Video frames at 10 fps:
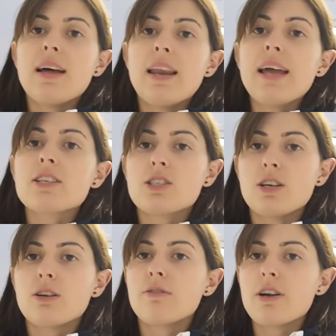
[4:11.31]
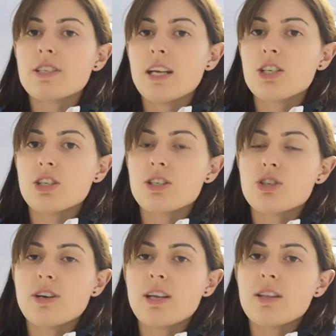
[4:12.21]
an external rotation to
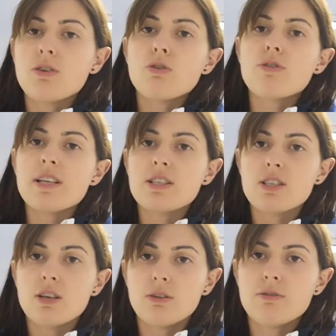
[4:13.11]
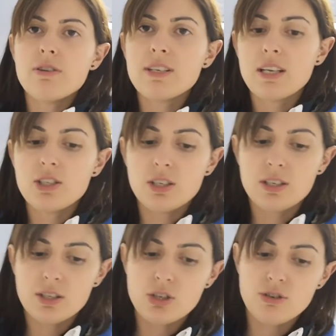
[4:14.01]
strengthen or an internal rotation
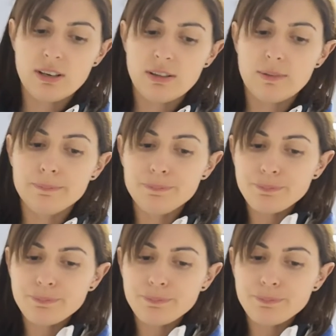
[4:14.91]
to strengthen.